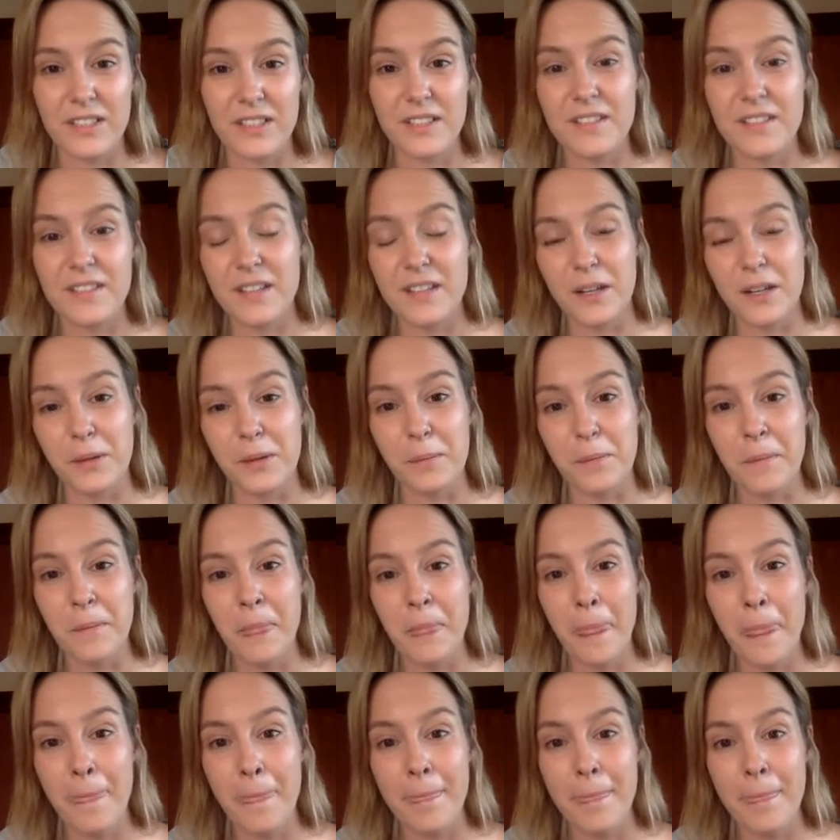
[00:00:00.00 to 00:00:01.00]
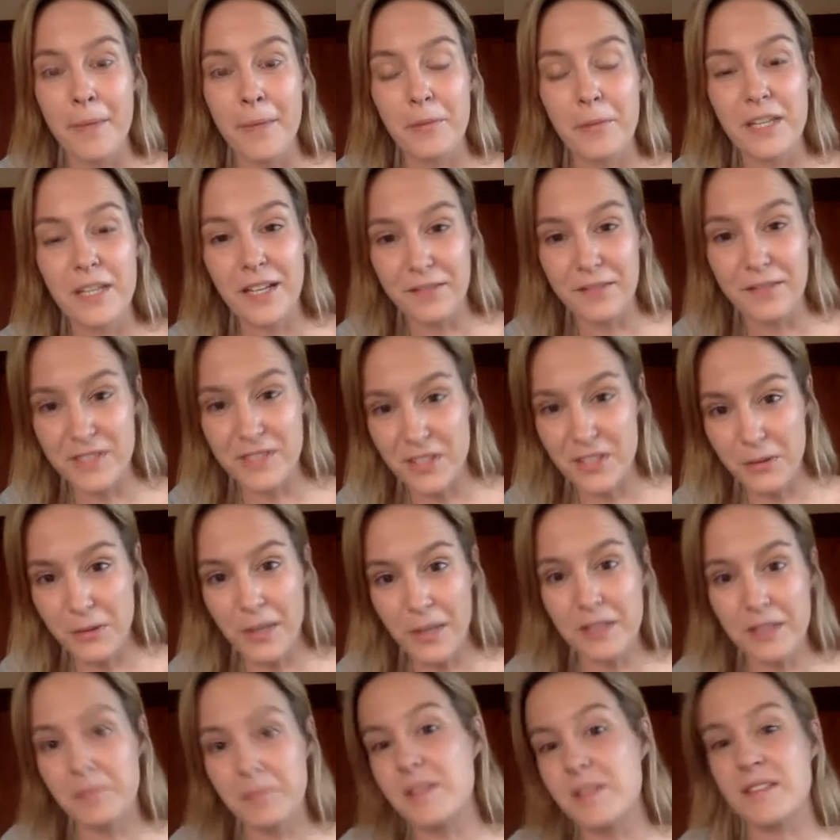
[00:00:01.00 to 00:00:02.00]
So we have two
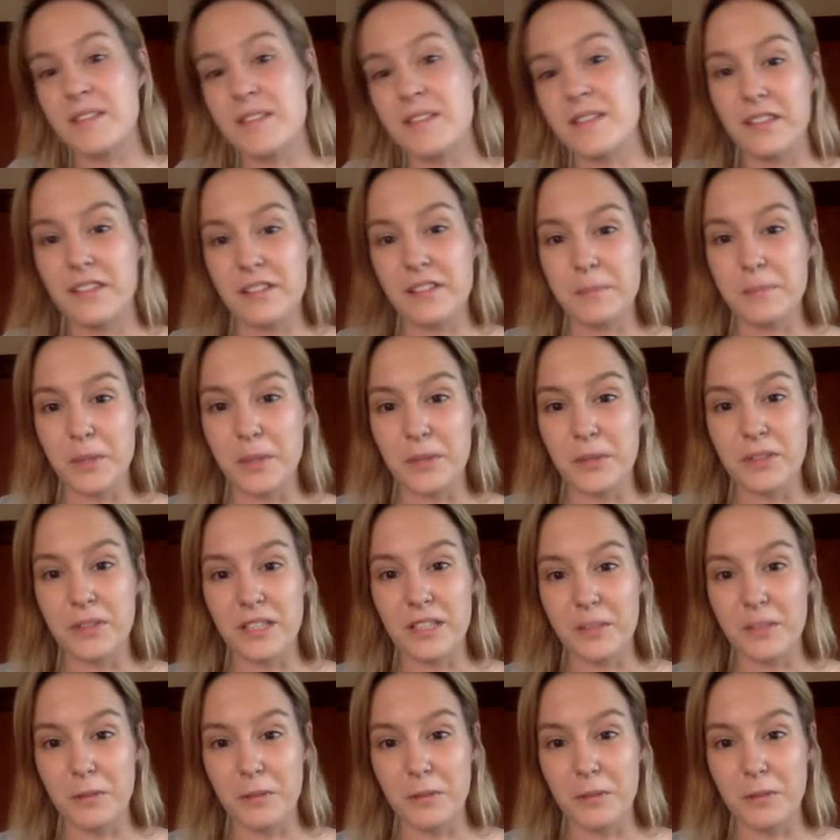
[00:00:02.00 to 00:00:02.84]
elements in this building.